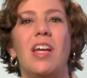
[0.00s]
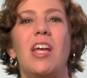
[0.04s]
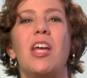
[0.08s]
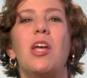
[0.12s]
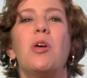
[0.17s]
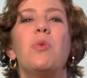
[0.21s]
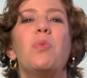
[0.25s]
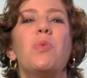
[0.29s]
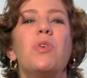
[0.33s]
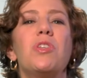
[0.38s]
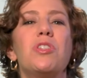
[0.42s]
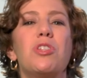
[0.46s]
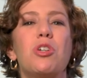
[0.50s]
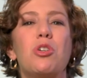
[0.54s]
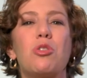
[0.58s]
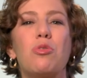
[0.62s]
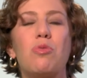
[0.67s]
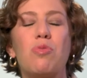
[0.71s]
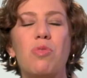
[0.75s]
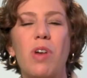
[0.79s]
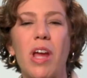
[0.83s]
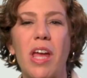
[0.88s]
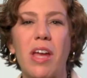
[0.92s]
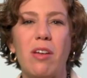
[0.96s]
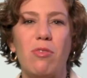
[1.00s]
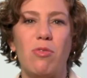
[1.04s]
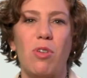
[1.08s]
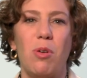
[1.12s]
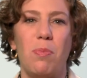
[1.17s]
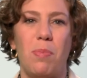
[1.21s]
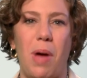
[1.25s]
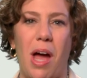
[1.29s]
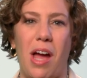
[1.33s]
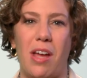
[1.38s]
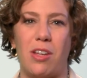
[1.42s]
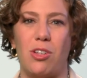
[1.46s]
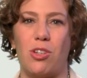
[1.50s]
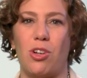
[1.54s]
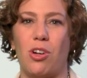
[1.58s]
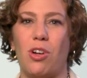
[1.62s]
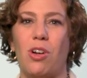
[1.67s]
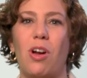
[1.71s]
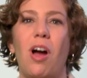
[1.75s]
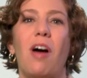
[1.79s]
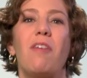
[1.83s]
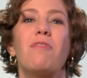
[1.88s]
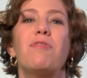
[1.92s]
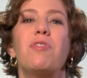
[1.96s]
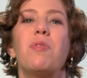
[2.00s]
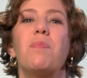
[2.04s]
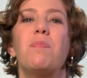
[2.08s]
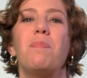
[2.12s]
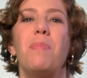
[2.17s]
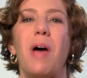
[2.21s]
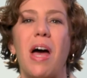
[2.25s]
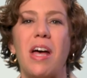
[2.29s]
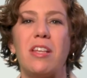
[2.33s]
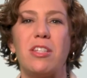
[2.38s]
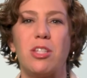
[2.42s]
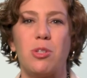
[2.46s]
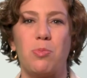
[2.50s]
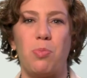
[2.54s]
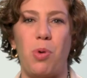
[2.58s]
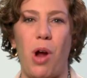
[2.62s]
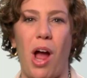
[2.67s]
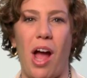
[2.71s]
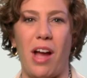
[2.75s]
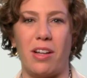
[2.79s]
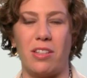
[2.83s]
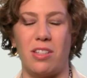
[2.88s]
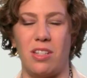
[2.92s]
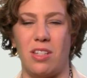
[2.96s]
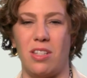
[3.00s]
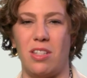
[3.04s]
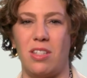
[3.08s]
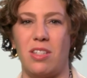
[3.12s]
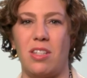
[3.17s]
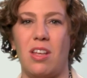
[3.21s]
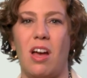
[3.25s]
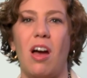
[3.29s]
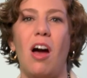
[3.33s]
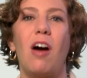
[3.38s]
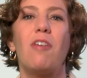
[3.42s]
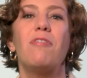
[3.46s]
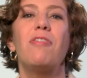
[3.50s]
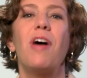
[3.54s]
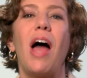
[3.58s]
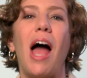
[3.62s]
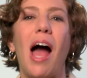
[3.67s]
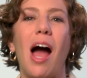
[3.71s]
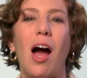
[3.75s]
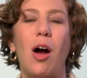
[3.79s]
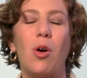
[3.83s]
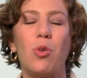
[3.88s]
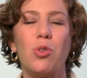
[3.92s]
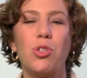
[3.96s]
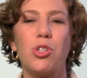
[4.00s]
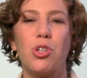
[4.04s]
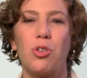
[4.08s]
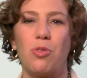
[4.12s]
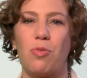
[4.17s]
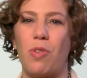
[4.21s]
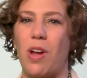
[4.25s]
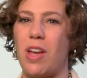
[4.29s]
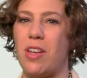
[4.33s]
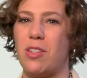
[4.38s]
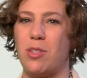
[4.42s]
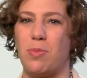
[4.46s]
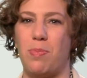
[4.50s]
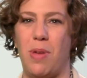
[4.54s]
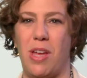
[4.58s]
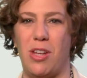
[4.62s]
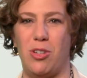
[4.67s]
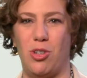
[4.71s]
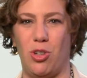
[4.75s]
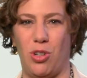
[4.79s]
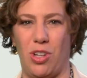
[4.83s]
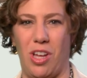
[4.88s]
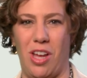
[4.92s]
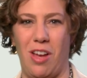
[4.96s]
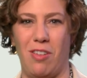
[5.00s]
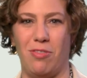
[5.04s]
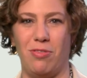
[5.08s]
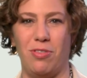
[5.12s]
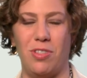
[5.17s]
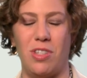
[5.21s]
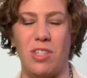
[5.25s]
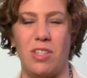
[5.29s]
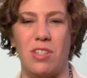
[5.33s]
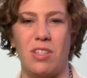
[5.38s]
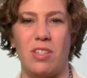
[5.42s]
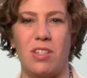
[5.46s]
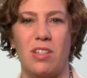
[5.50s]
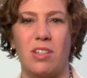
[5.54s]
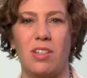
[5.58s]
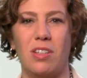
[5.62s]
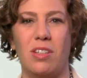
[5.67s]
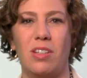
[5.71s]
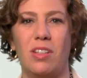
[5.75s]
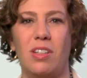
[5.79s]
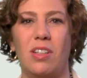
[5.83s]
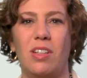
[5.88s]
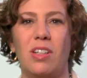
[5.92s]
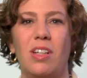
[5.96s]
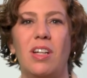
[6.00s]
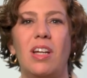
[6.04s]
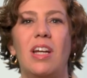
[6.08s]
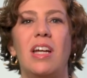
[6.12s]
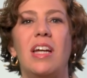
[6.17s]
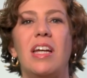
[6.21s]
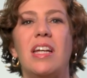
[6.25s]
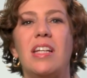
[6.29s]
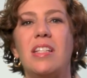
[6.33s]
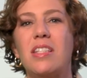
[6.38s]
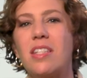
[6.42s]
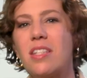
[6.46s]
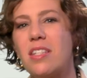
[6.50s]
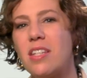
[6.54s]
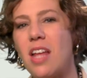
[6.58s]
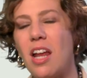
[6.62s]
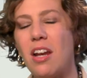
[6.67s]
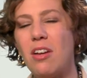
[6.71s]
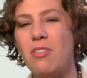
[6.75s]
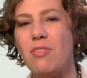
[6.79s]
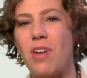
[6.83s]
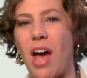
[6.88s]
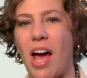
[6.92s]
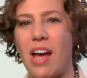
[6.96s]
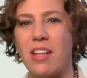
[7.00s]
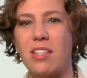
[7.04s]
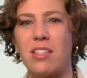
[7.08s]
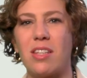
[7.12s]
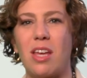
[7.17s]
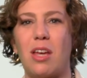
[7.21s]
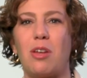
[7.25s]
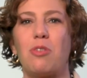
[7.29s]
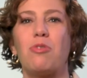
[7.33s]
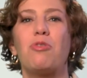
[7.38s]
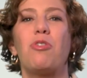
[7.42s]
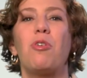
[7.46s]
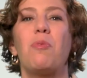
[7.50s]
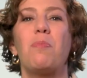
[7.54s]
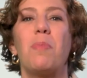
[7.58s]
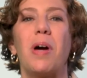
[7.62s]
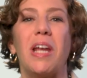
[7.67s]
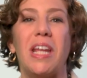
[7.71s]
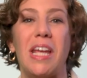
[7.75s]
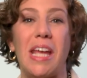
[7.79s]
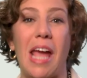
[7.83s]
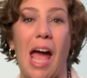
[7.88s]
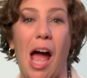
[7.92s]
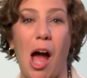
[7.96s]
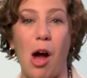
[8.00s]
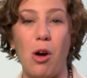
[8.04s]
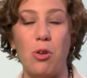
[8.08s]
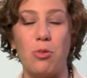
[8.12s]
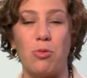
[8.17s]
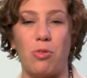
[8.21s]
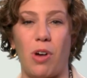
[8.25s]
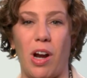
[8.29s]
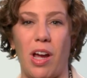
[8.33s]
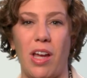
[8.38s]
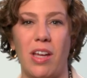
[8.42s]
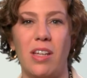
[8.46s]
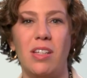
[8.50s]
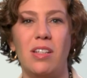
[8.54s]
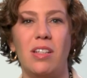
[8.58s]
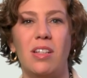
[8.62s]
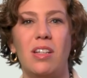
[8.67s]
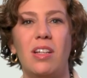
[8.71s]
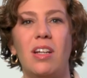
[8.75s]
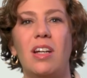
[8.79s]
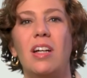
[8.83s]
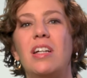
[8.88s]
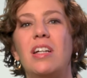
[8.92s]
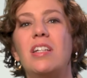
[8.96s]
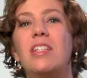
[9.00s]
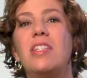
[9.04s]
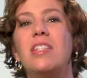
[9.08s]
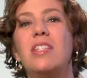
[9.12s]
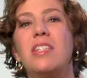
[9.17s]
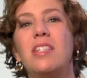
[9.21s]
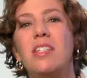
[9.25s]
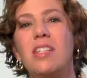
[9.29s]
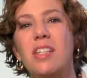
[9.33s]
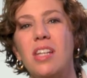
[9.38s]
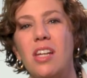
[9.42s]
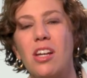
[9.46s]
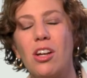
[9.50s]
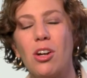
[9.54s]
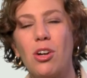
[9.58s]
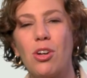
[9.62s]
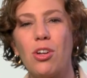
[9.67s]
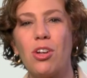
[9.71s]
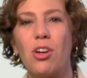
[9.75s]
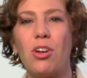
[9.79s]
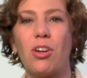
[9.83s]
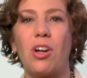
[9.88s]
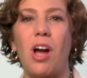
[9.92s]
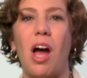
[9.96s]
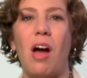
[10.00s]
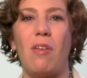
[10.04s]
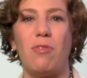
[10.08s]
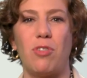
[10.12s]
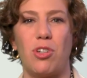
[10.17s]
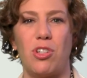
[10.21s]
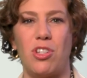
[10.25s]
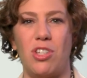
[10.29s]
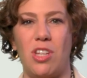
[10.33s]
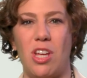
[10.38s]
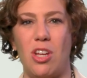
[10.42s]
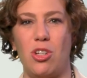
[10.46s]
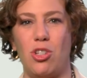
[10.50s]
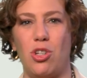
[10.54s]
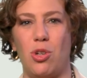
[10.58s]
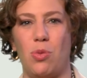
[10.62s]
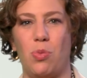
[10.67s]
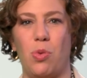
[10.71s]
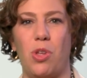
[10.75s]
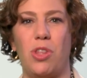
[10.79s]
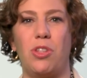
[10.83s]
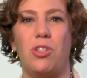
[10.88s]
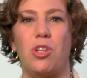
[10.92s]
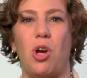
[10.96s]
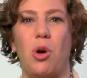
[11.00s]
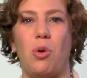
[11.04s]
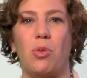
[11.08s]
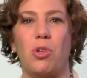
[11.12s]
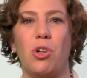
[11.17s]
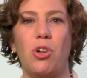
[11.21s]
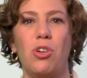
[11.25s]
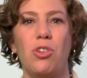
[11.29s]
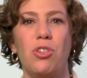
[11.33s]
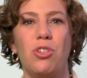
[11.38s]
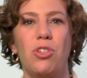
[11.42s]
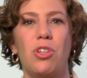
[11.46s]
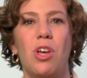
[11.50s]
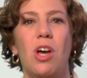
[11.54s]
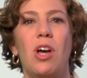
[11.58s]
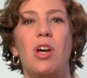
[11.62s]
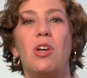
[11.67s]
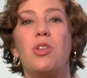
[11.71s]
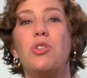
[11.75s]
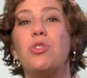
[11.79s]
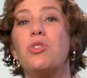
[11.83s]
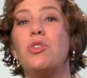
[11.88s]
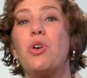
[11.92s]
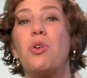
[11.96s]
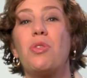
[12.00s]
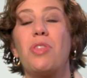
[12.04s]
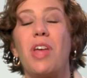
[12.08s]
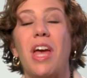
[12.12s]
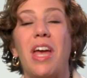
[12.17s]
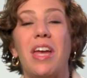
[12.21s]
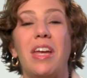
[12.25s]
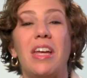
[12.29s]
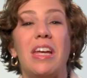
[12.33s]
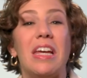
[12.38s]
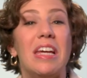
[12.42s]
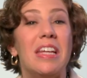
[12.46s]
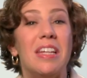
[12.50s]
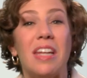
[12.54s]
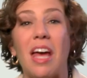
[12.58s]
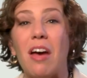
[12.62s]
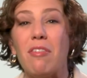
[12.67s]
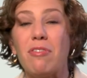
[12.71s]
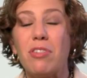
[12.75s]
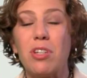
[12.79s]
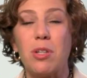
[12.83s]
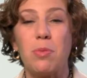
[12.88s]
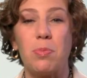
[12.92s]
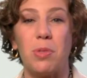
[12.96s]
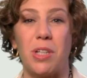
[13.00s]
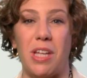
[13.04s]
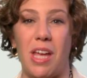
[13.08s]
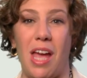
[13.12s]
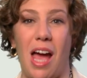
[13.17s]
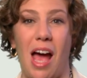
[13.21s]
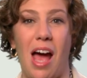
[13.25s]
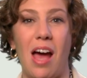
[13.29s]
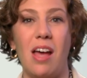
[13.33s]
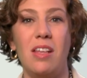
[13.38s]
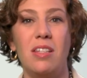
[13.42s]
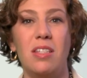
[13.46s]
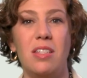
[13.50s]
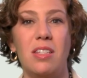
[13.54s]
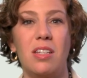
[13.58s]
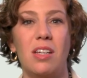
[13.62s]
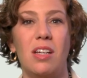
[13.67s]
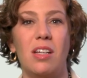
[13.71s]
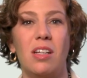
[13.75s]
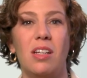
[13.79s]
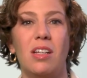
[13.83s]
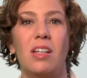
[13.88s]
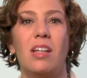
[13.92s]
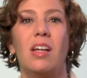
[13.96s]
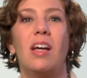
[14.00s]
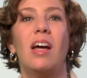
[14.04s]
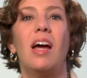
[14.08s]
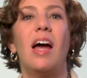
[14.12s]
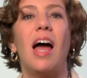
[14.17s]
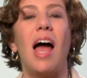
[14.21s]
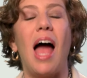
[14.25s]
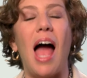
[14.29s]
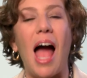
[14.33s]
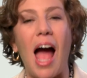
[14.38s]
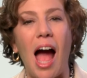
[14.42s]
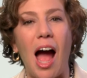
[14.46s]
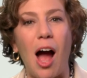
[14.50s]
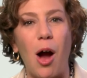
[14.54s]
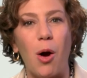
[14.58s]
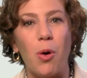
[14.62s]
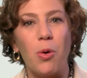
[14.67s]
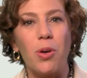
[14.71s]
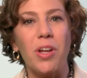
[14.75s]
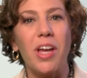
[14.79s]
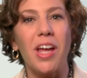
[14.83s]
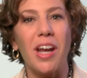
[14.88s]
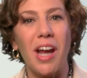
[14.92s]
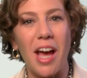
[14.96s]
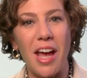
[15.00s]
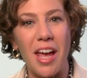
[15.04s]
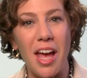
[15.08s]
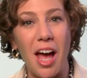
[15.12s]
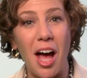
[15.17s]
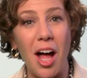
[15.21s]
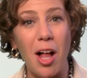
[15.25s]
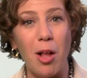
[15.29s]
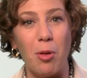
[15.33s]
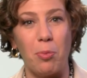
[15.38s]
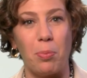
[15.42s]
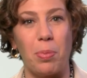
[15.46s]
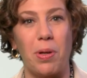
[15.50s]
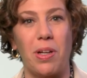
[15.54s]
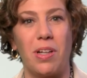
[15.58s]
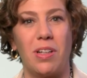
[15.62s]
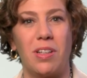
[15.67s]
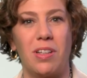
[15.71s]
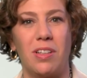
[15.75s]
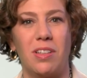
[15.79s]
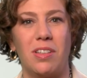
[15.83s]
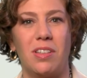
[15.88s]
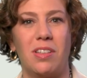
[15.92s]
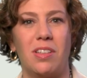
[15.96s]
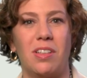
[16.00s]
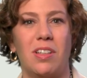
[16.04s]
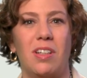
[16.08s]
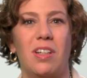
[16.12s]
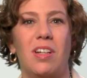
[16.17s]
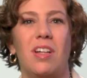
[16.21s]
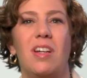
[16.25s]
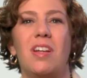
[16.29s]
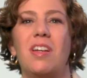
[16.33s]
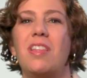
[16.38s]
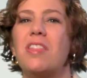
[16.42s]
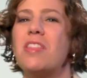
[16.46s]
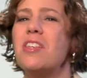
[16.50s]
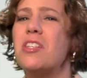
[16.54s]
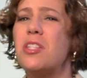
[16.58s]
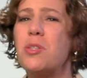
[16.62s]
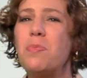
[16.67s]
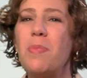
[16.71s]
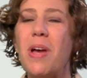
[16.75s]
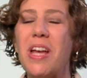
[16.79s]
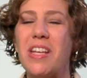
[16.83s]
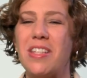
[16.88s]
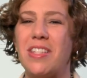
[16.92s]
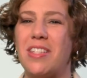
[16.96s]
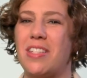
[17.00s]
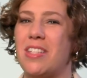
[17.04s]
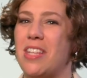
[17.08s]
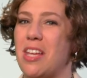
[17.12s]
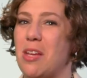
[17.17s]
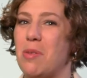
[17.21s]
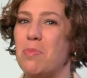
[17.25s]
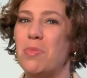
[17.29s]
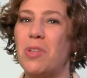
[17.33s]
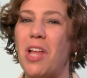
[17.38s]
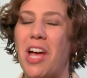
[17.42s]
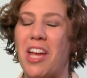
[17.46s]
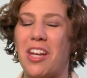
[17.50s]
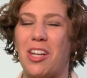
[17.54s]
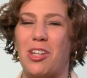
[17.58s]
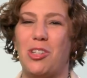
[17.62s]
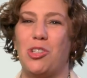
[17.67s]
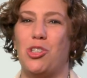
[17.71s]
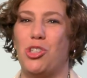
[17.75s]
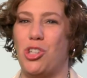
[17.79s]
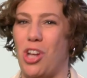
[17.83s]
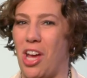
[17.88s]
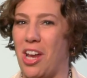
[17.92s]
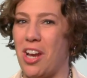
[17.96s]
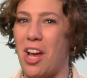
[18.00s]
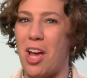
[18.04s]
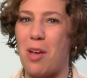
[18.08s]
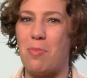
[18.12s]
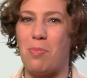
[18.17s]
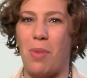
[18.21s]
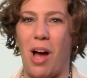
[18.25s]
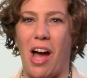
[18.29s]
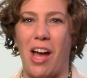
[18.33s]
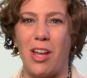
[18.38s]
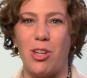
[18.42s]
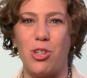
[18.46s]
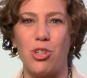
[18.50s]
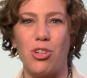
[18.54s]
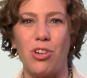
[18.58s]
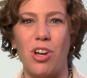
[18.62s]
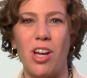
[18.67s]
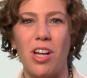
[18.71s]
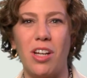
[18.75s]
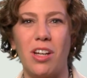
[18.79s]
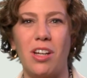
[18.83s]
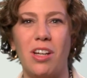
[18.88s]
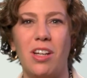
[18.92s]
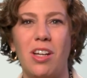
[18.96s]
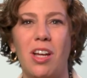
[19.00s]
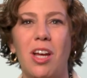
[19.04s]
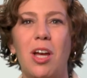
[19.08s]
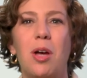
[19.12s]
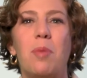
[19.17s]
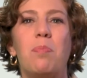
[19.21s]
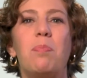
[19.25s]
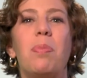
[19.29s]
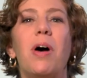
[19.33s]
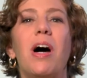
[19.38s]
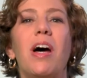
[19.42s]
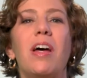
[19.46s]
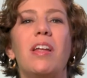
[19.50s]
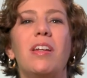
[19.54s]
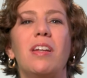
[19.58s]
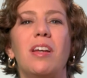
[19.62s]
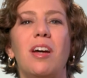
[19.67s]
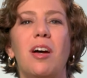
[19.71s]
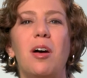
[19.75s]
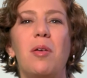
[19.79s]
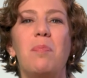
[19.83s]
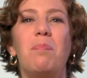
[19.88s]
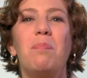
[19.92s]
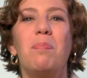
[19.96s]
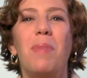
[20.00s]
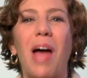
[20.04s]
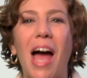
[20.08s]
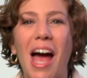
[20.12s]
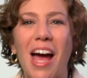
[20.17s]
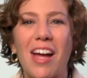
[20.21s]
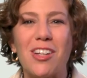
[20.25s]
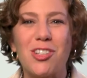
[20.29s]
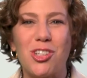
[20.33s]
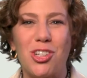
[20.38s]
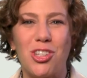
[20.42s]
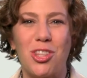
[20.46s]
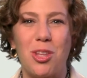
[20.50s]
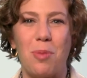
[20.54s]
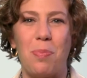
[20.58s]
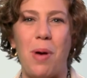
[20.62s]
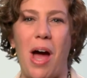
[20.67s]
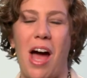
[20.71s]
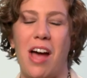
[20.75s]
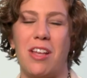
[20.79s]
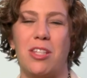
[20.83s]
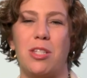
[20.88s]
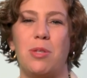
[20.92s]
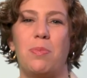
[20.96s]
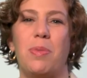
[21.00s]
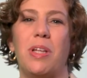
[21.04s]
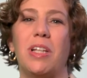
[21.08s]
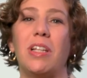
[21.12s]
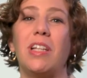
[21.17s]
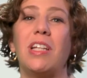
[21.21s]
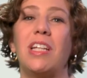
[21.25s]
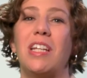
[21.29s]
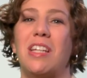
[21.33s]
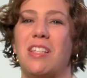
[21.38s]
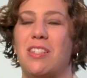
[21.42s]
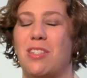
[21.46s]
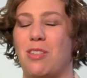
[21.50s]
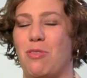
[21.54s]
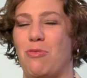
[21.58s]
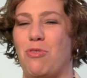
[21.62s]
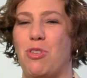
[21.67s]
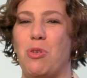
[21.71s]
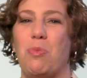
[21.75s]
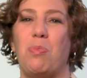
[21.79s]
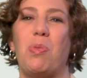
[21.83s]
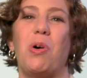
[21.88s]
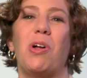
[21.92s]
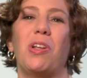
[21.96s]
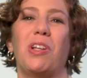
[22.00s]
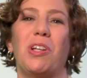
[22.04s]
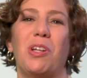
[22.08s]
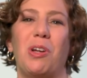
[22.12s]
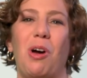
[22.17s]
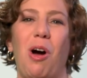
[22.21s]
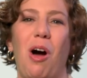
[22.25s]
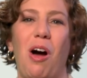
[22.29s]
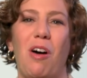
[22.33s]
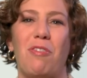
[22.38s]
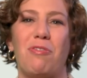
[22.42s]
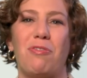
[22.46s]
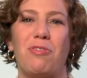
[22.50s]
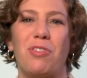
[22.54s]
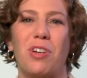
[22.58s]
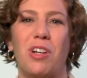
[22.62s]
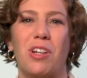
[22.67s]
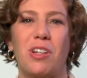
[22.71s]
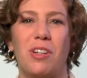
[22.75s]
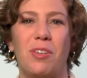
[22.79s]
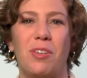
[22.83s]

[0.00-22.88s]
It was a great reminder of the best practice of how to raise major gifts. Instead of asking for money outright, steer your conversation with donors so they inevitably ask, how can I help? This may seem like a Jedi mind trick, but imagine the possibilities if you pull it off.